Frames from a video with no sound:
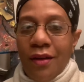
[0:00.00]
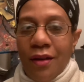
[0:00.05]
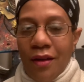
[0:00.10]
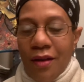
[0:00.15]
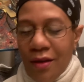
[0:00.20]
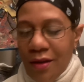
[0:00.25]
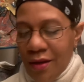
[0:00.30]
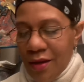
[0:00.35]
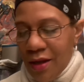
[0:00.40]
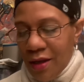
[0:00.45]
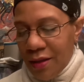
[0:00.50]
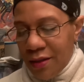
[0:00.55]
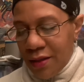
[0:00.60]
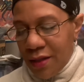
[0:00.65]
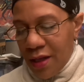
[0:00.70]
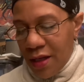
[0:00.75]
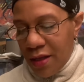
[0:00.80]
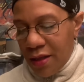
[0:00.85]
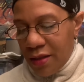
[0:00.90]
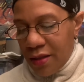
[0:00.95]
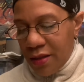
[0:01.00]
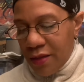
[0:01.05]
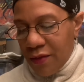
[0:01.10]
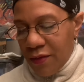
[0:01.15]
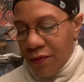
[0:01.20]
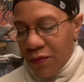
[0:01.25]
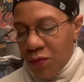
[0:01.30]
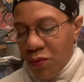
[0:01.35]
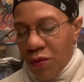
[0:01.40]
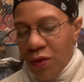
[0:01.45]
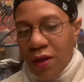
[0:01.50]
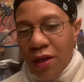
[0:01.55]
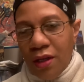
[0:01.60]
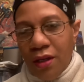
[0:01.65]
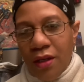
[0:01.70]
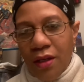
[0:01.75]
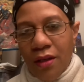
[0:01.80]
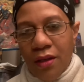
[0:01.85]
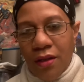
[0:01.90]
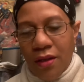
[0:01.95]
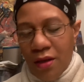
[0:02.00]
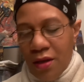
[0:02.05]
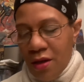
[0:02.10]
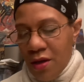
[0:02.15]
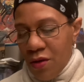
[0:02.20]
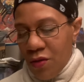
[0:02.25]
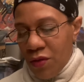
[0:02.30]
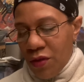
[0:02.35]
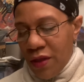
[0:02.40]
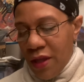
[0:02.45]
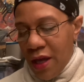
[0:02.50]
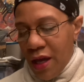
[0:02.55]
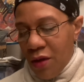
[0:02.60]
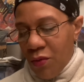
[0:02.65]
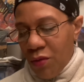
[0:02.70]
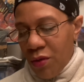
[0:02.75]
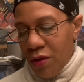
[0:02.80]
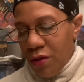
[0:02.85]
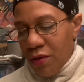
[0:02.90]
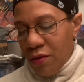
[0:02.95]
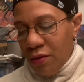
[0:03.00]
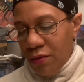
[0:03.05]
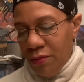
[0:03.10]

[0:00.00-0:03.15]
an extensive one that will